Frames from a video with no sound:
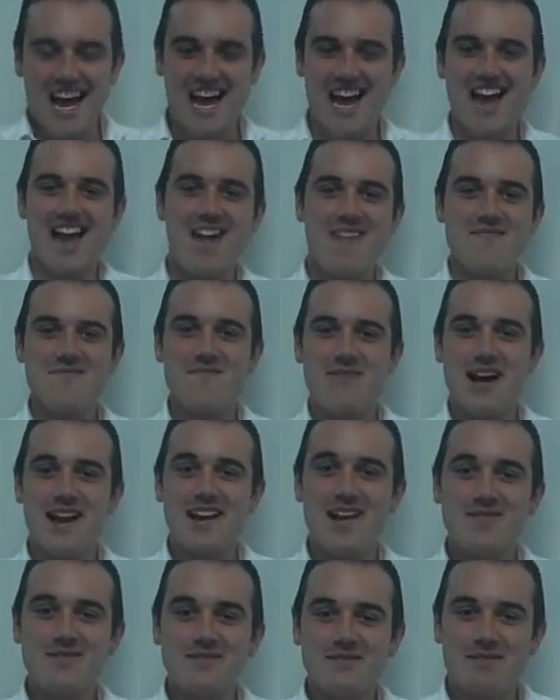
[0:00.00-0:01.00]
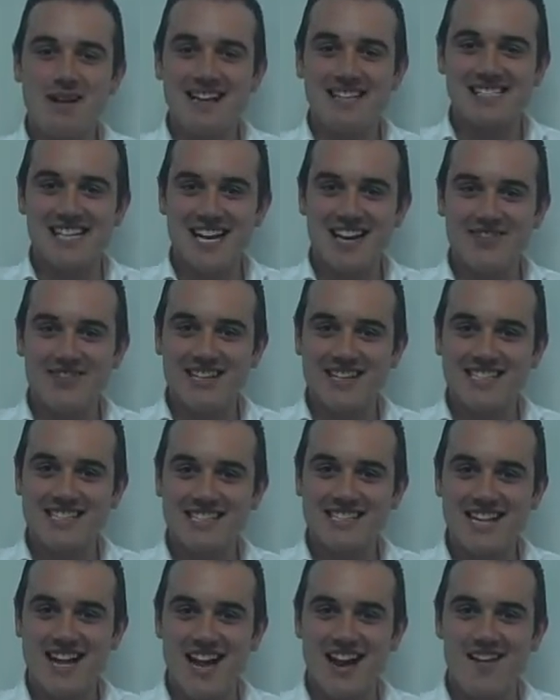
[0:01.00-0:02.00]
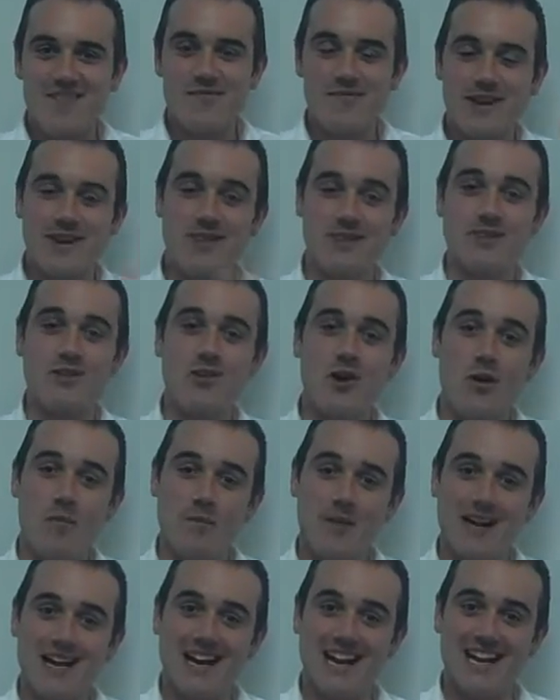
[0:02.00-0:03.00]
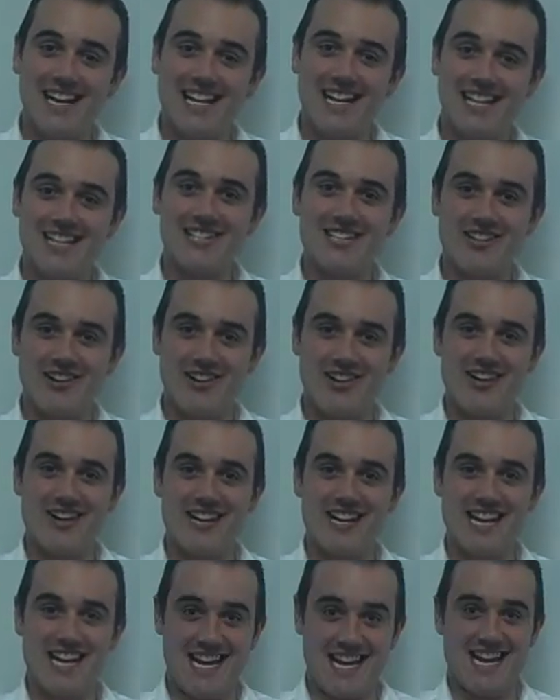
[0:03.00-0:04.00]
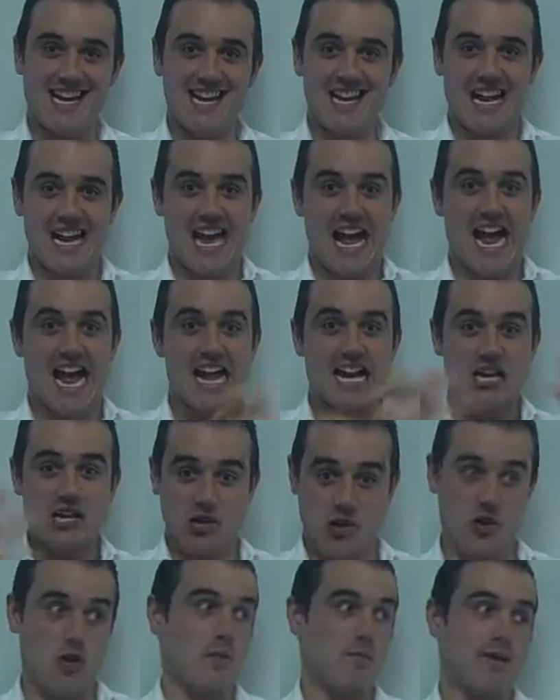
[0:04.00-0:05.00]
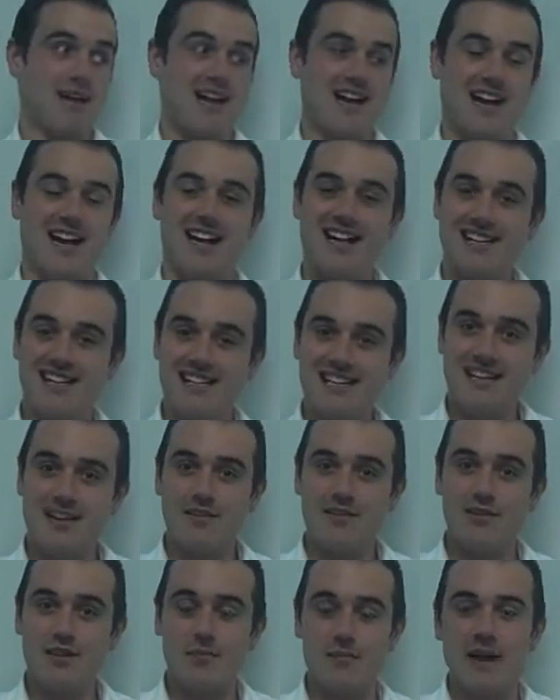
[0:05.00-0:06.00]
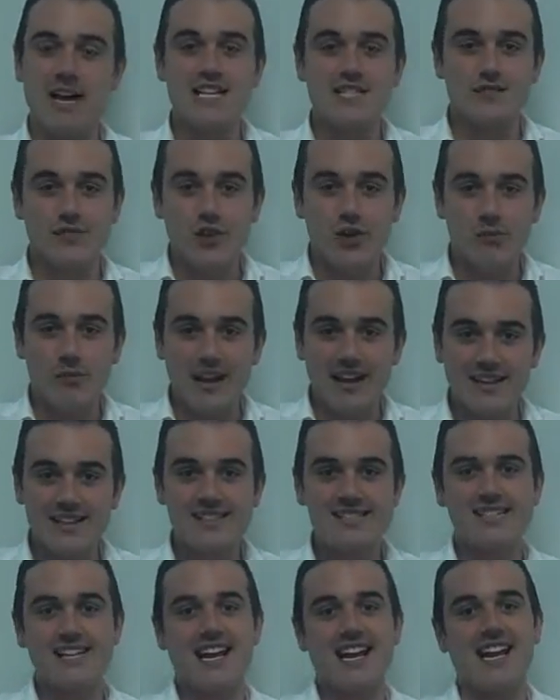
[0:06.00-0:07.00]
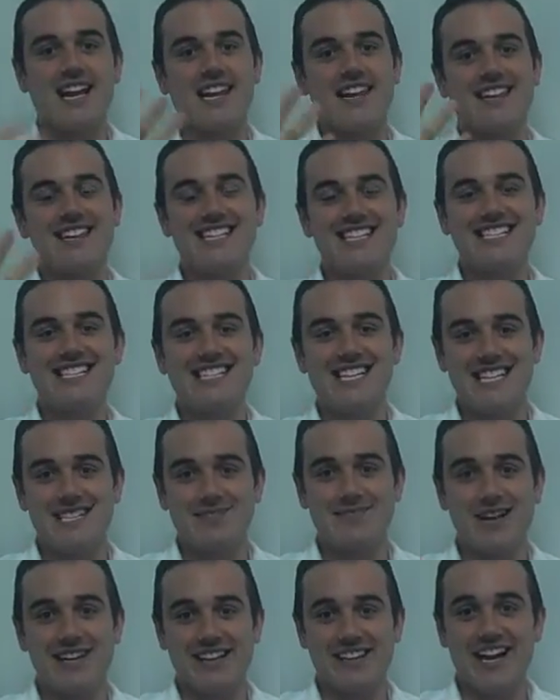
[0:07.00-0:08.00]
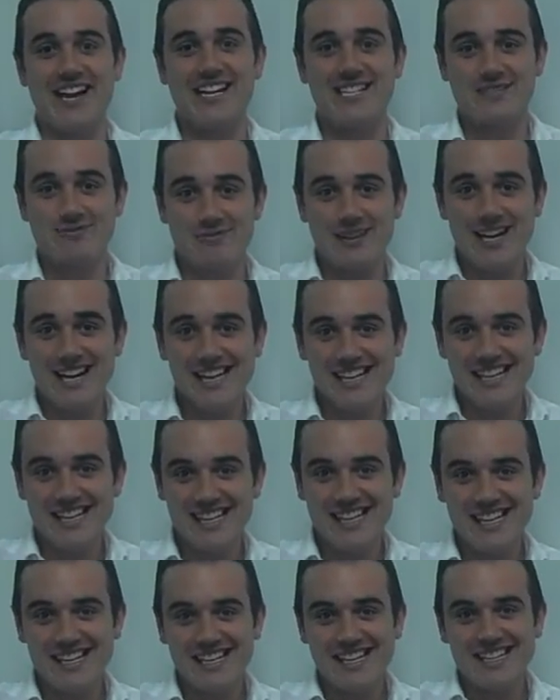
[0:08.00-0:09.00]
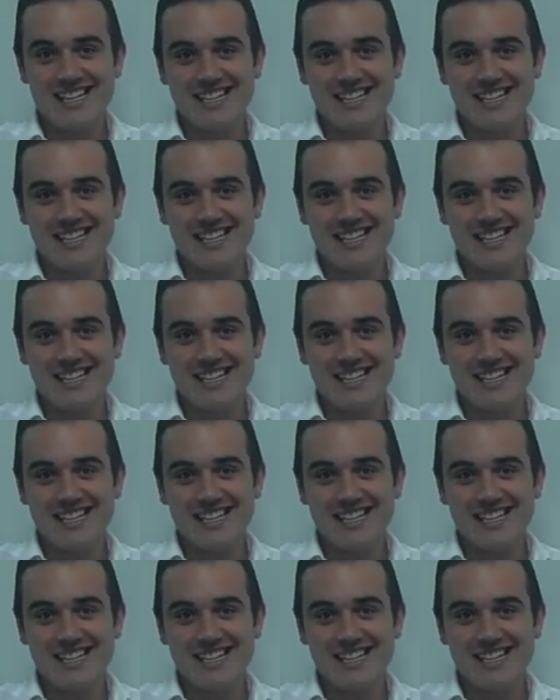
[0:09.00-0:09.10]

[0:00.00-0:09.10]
Hi, my name is Matt Davis. I've been the Not PR intern here at Not PR for the past 4 months, and this is my last week.